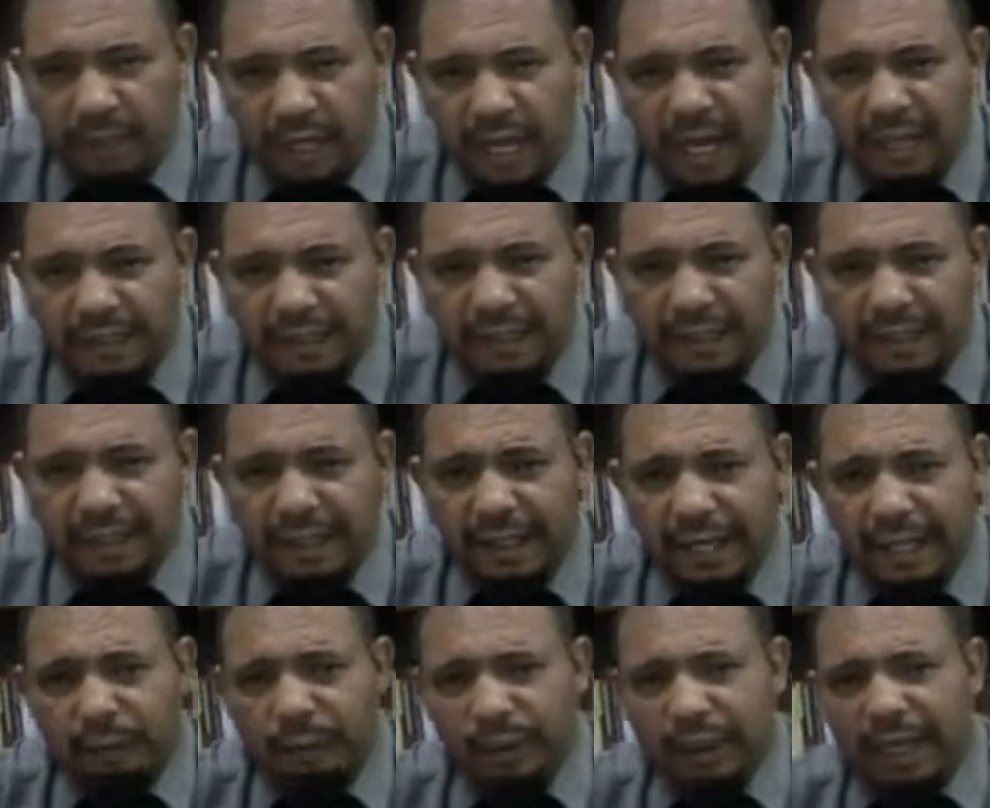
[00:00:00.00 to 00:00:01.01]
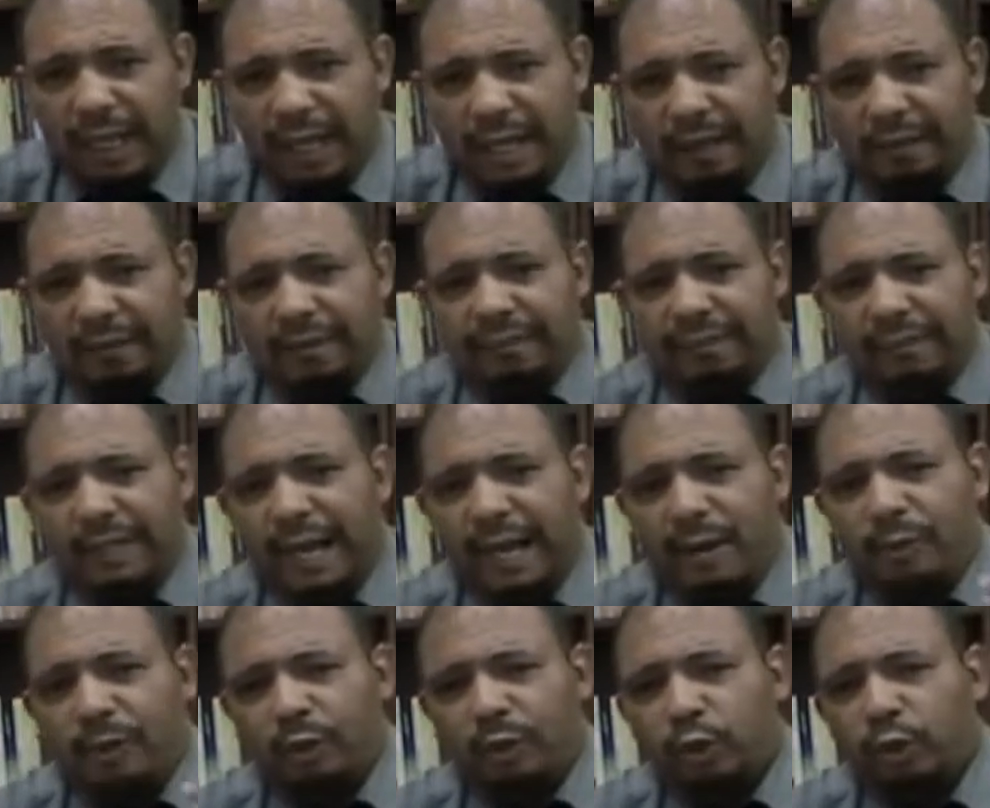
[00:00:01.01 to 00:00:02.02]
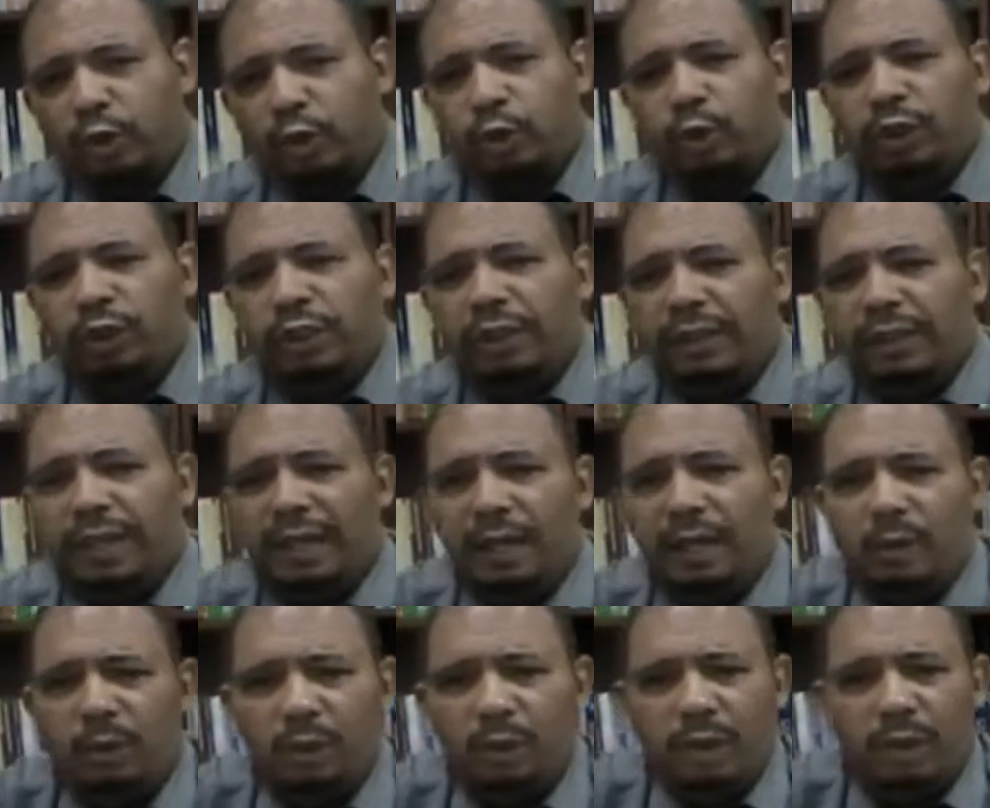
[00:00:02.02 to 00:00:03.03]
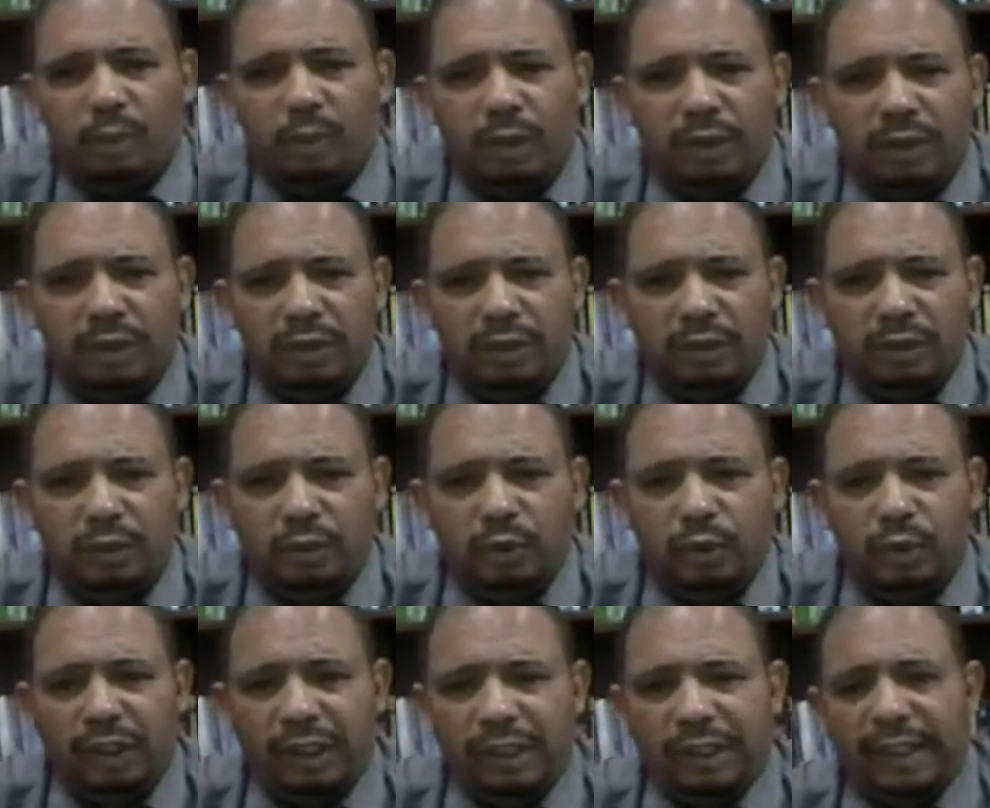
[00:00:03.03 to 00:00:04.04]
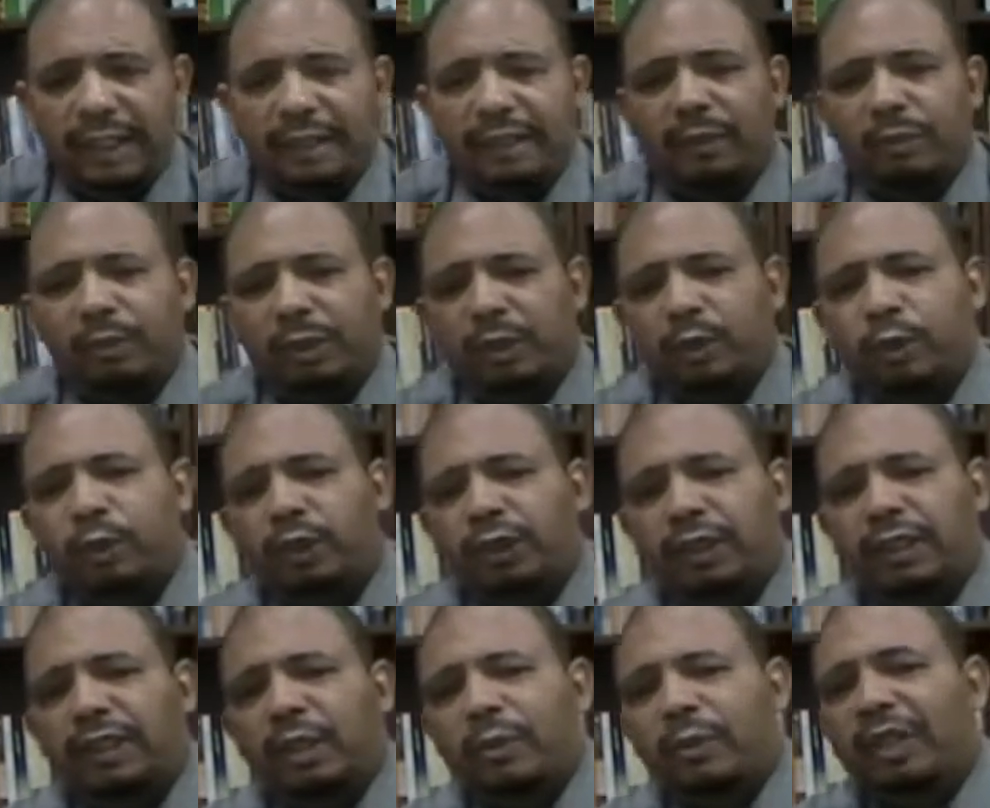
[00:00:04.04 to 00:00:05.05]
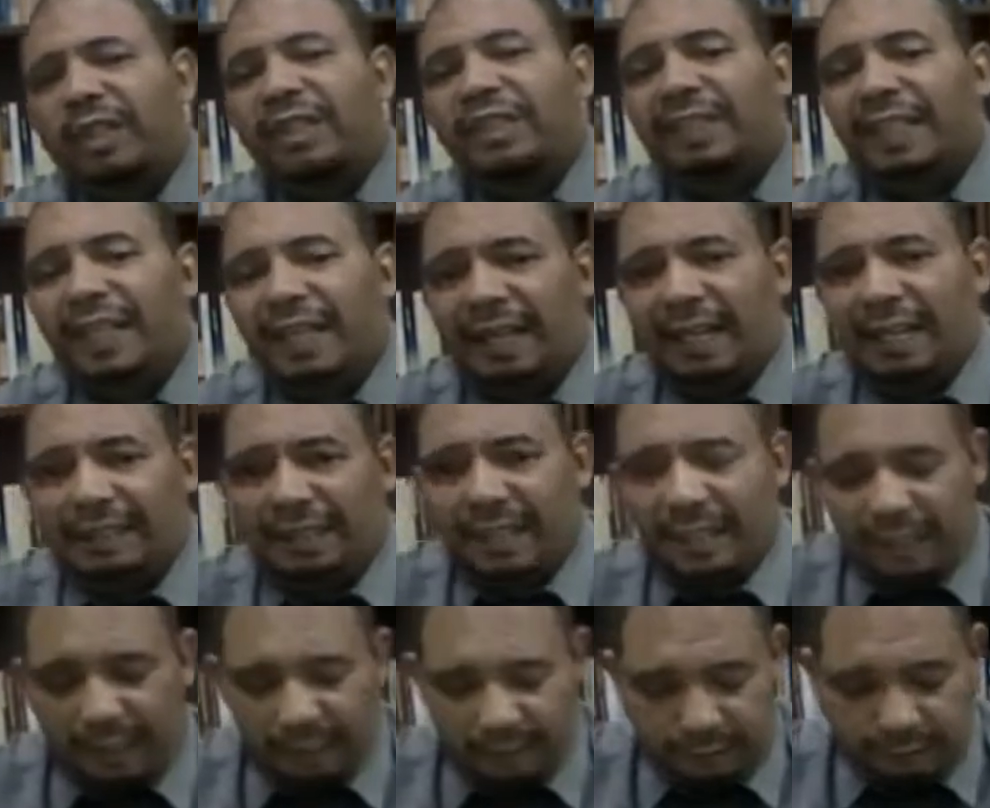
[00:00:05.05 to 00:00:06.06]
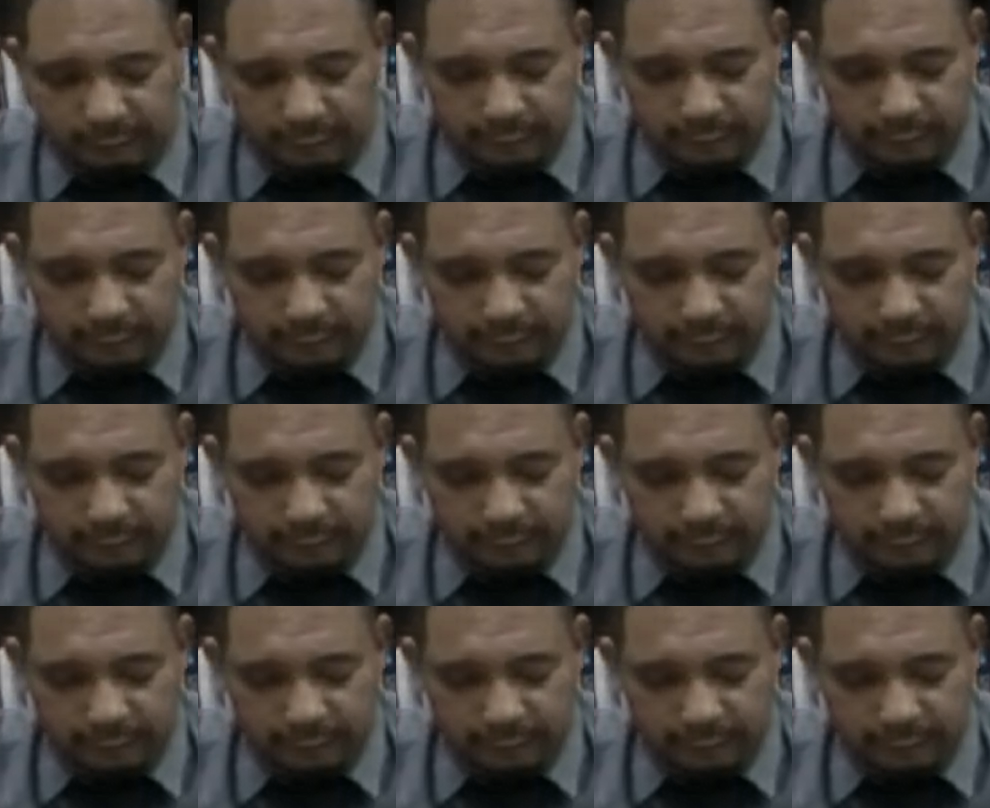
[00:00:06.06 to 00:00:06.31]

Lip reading: a teller, and we have, now we're not using the word storyteller, we're using the word narrator.